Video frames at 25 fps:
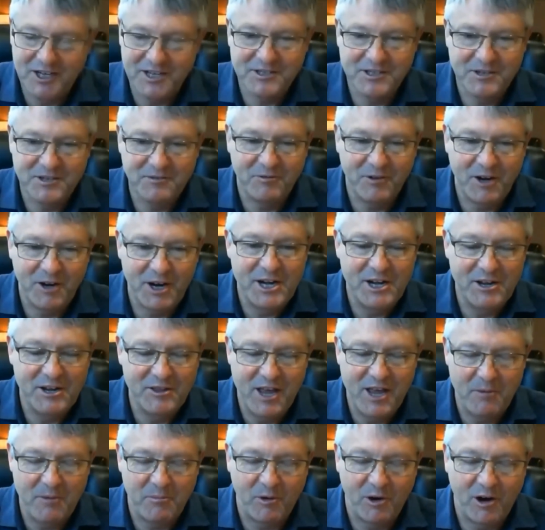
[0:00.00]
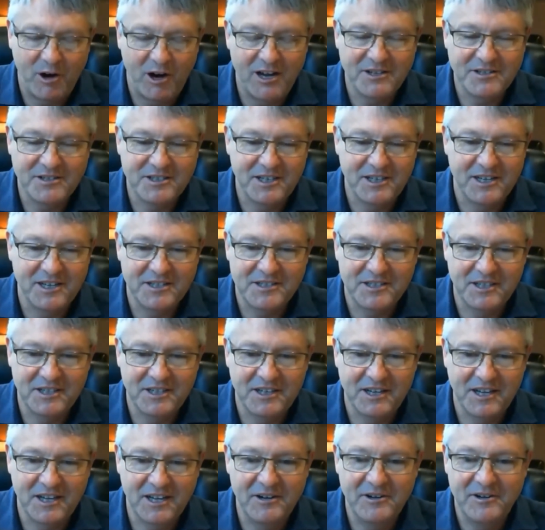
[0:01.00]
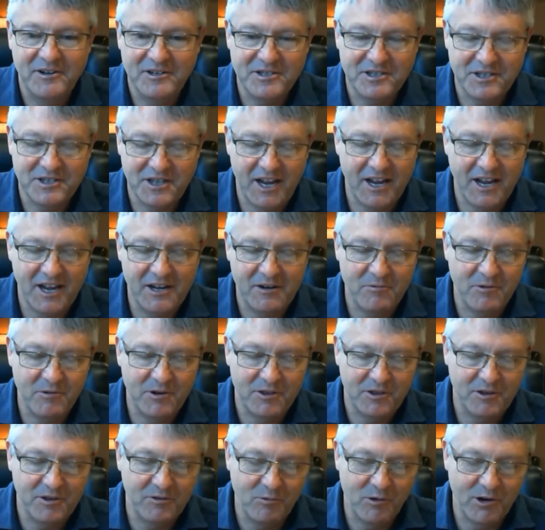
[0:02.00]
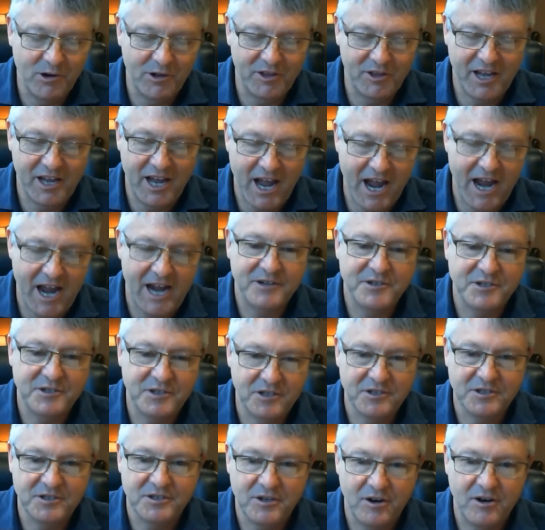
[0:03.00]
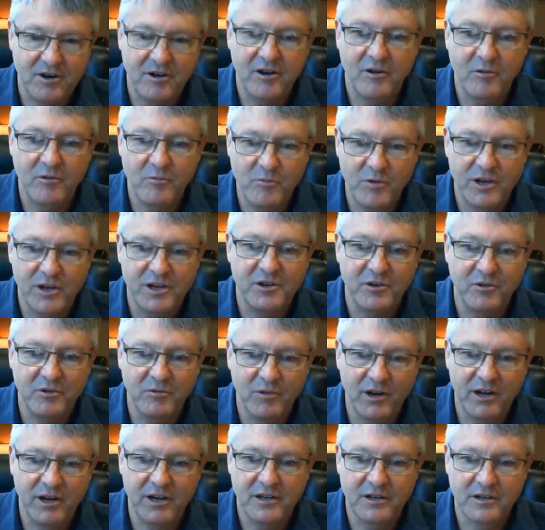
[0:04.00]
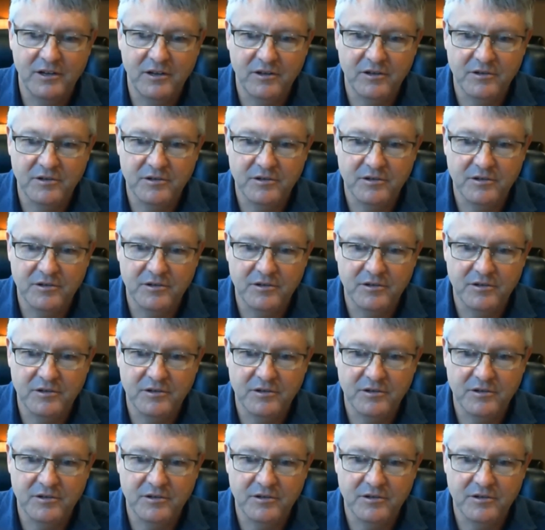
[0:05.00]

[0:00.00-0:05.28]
defining that process and understanding what the actions are when you run into those